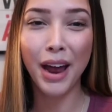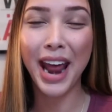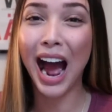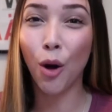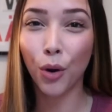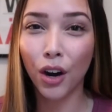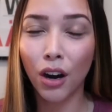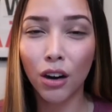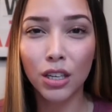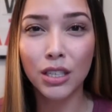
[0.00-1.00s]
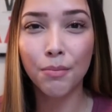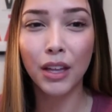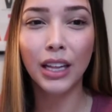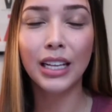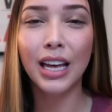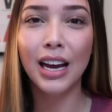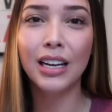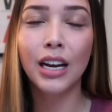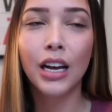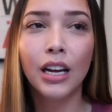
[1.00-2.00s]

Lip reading: an hour or something like that.